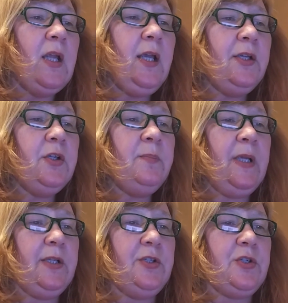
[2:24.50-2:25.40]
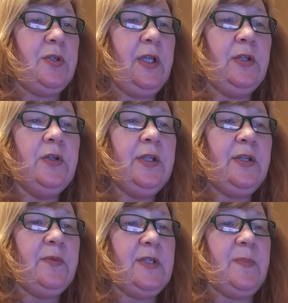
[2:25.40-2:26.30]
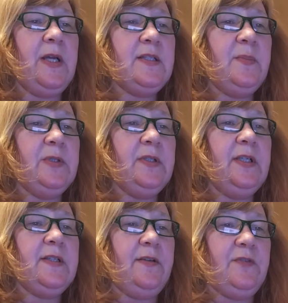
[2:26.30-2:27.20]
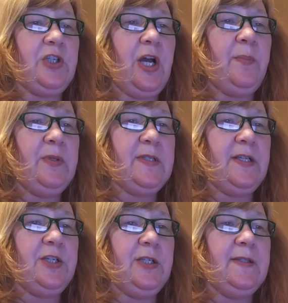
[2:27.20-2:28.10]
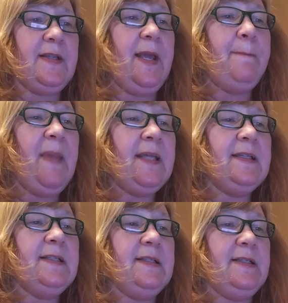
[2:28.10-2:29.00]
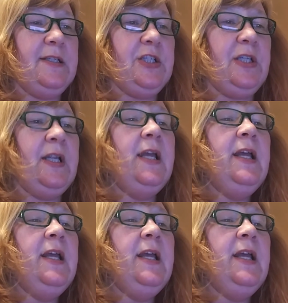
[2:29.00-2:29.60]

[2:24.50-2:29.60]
A good manager can look at the responsibilities of job positions and make the decision